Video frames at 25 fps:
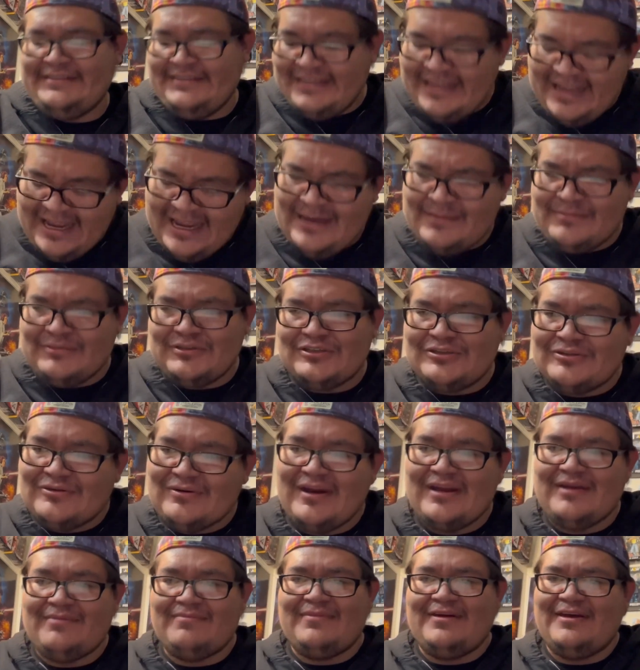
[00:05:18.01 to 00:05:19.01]
Damn
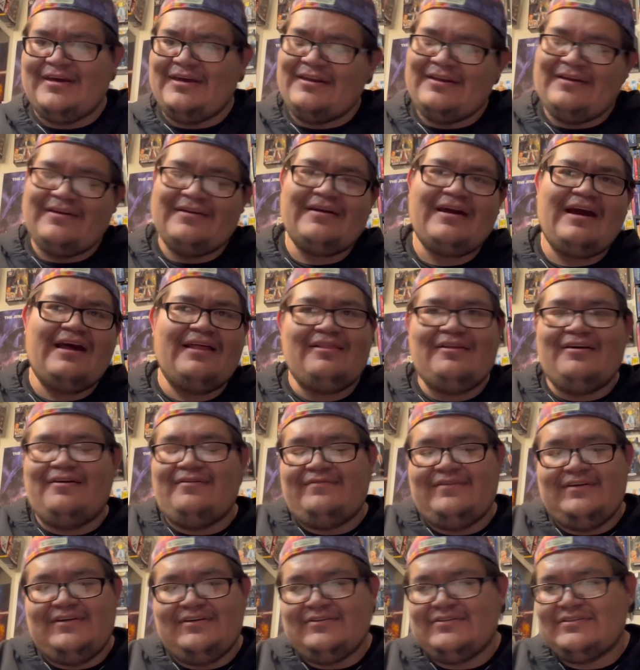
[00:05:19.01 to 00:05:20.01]
straight, man. I
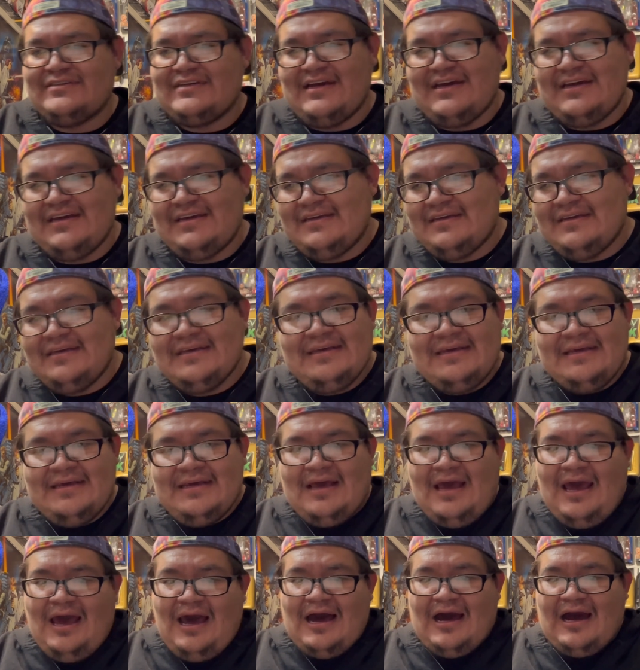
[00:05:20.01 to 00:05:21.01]
love Io Sky.
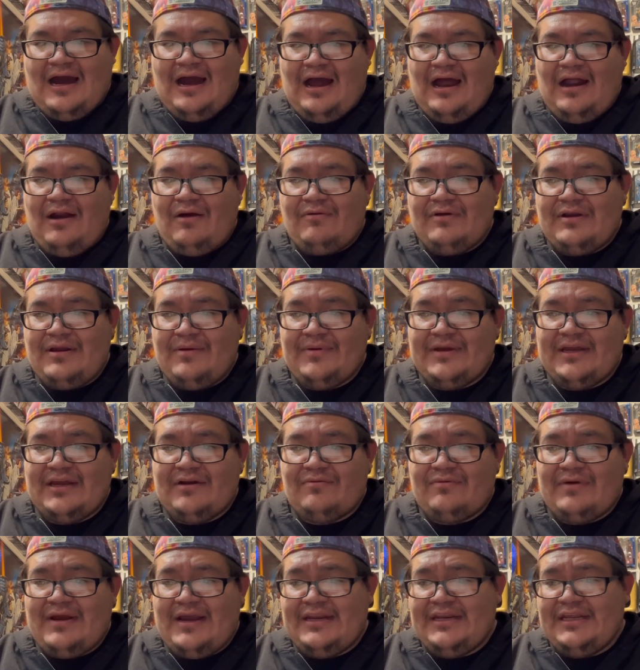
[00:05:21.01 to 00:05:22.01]
Then we get
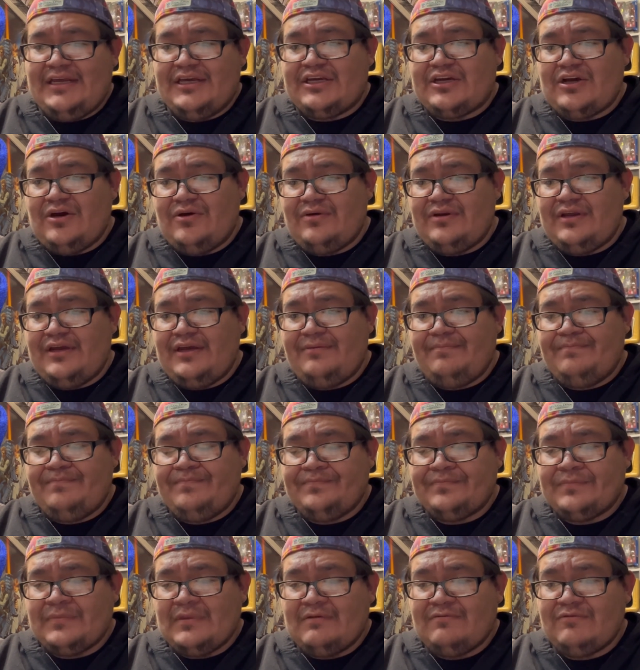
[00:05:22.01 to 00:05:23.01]
Randy and Cody
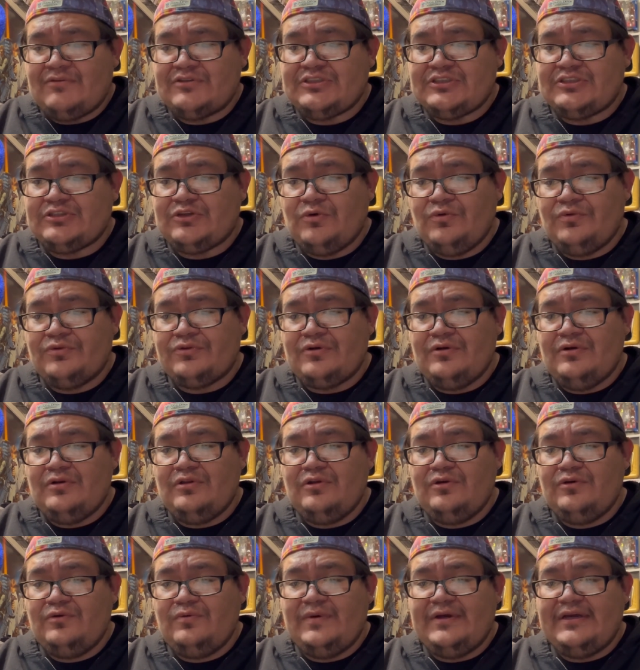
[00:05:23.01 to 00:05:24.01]
versus Gunther and
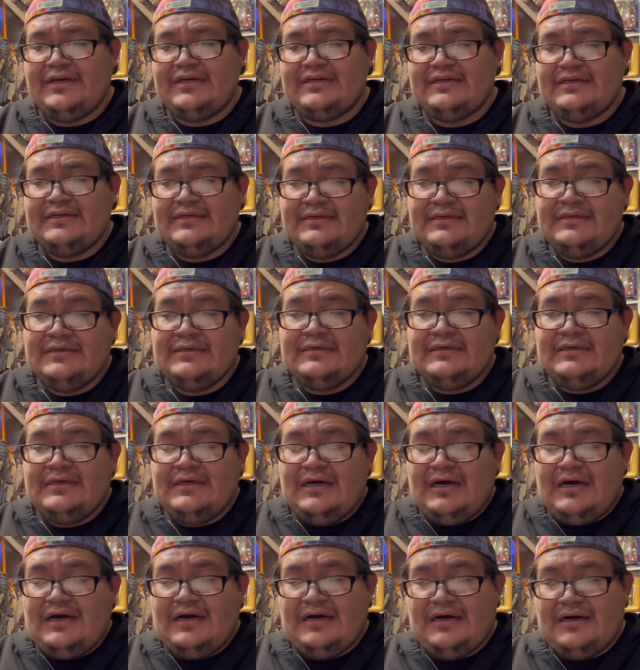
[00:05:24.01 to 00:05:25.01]
Ludwig.
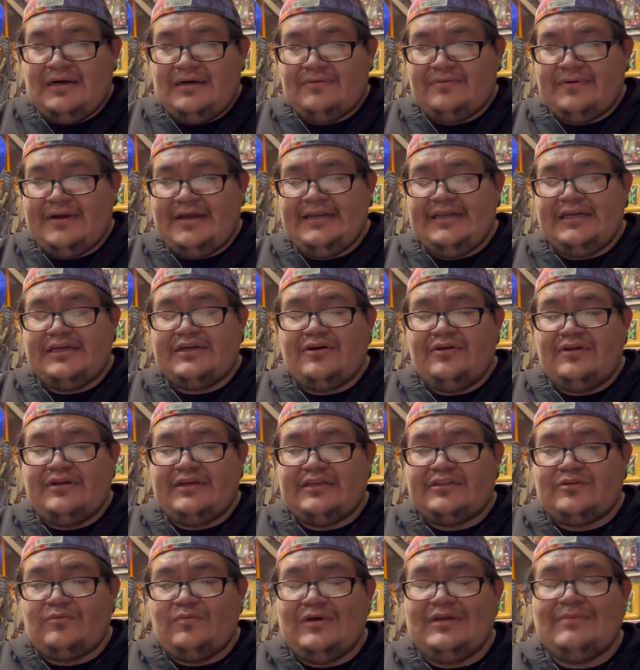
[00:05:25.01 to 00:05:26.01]
Randy and Cody
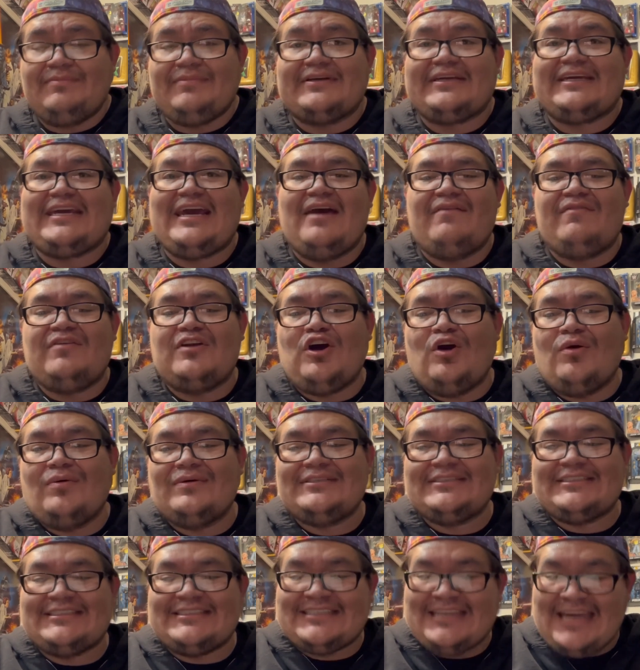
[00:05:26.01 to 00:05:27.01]
get the win, but Kevin
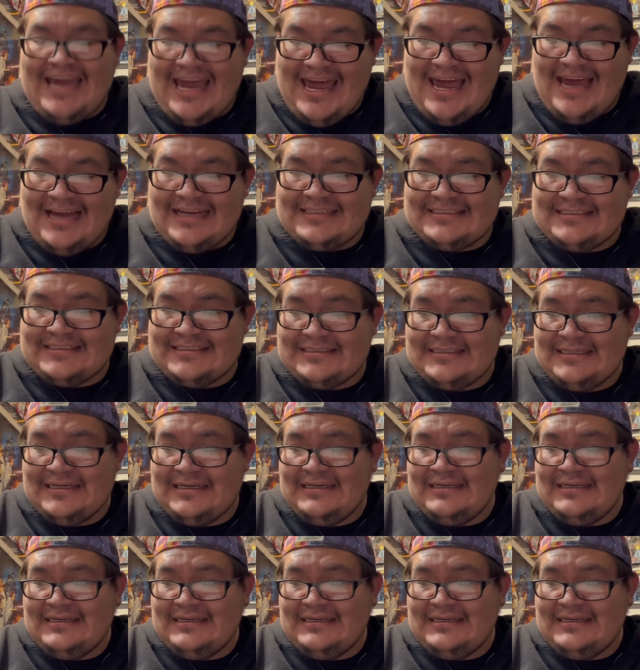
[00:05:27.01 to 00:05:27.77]
Owens attacks.